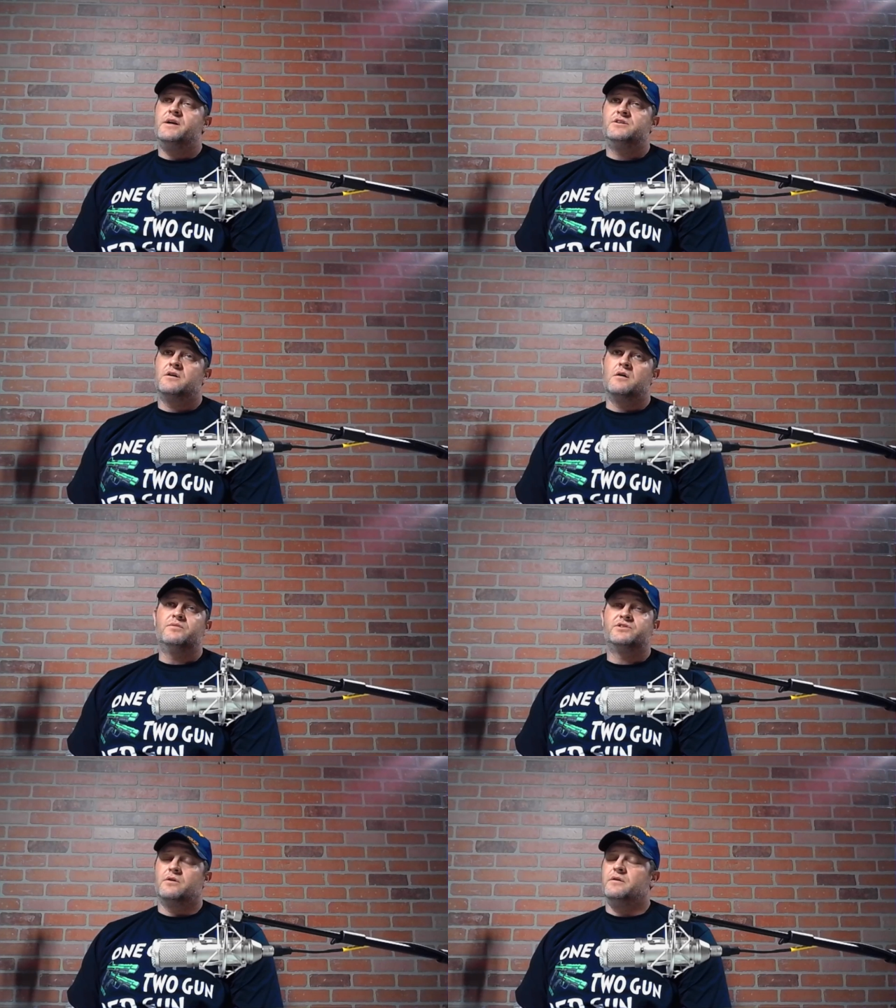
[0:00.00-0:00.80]

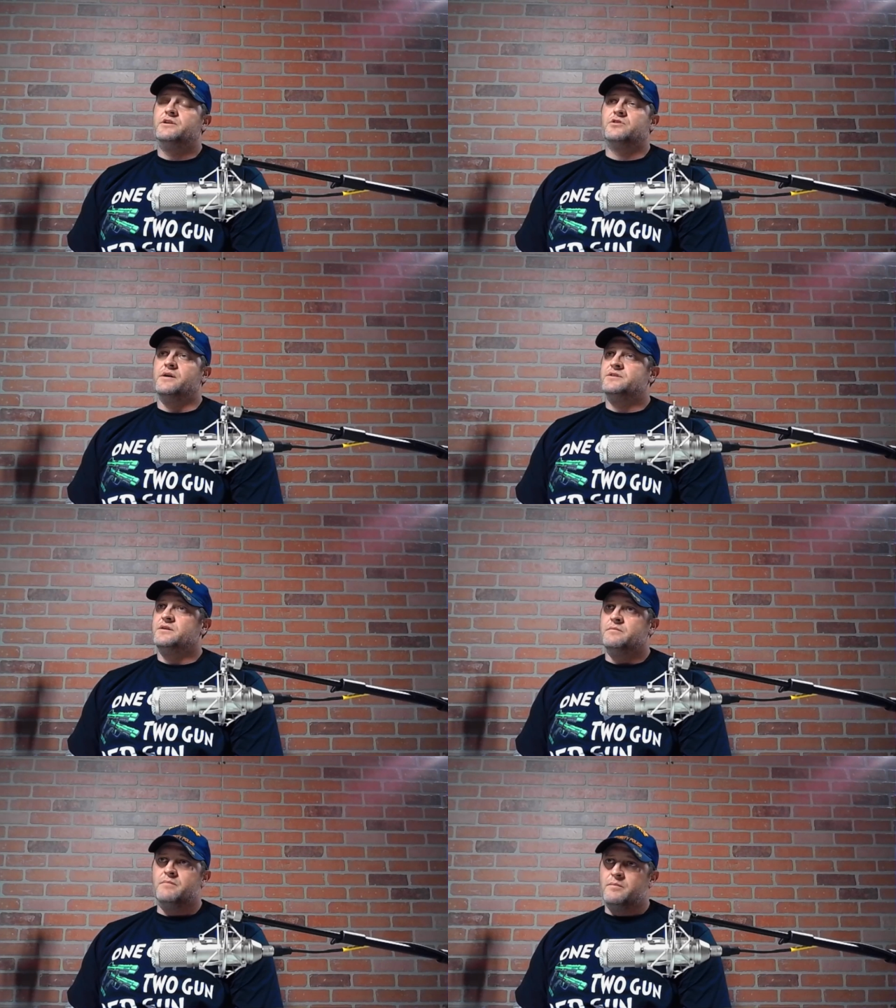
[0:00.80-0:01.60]
arbitrarily changing
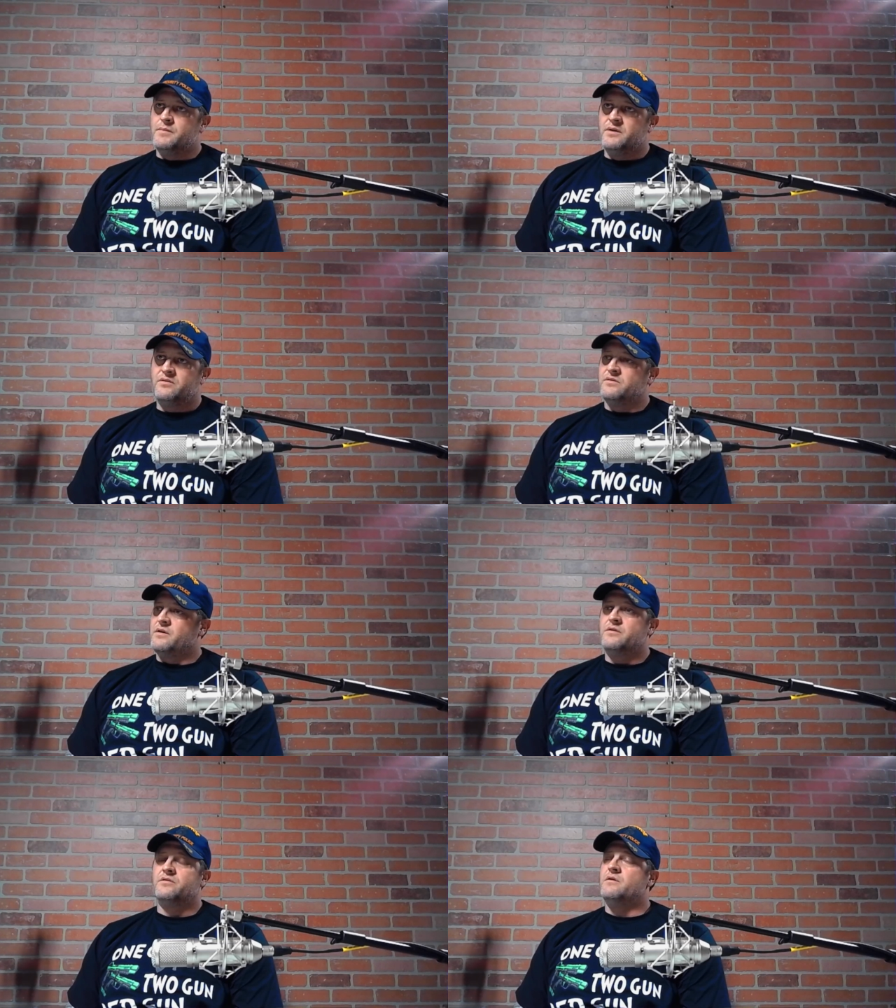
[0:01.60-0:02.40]
amendments and say
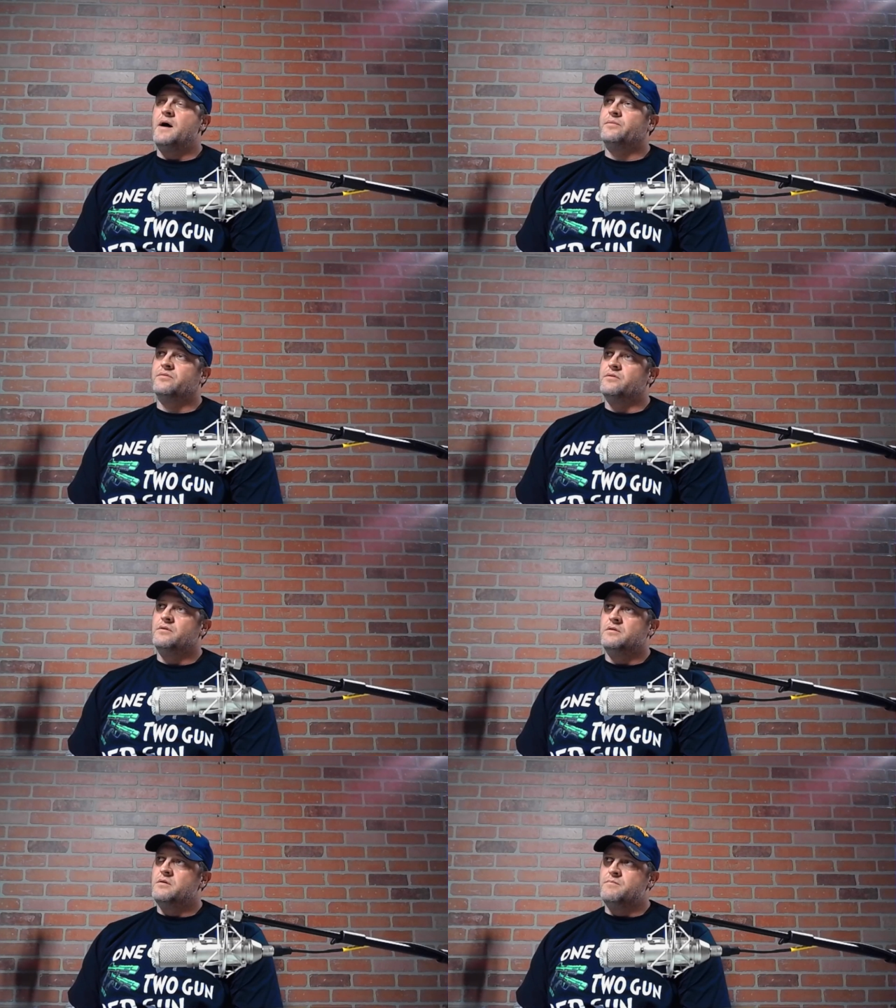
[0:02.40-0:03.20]
there's no absolute
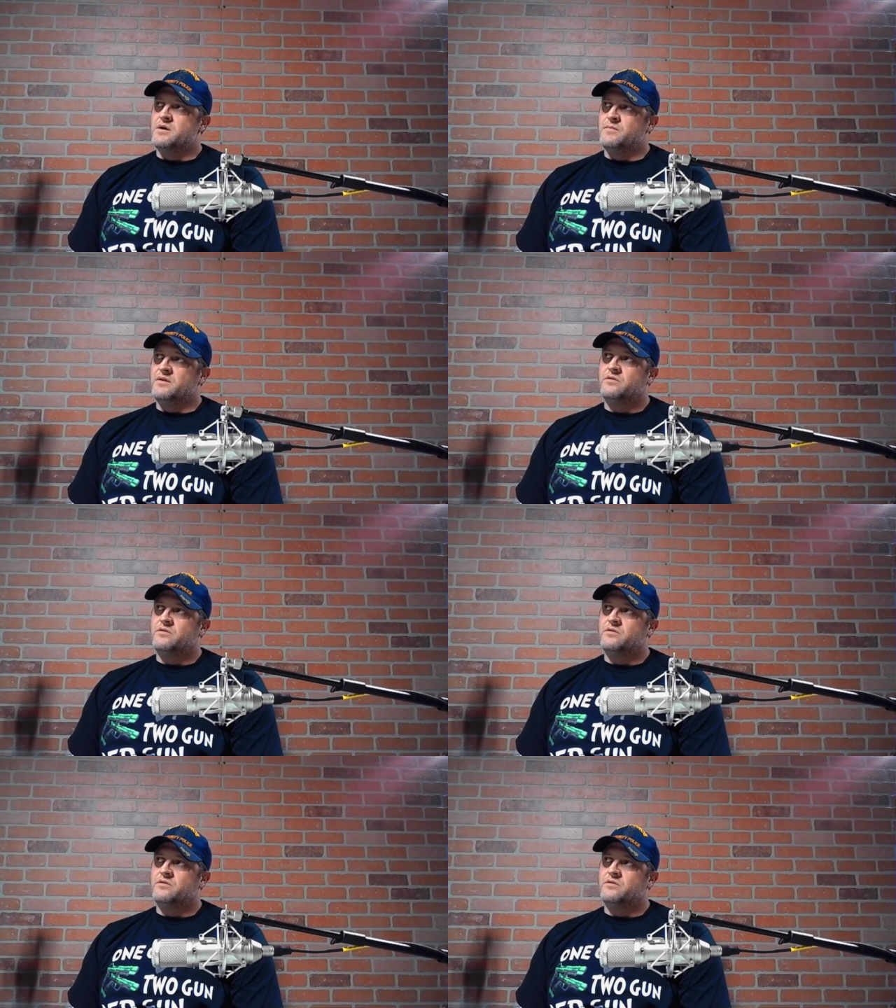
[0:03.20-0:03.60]
in the amendments.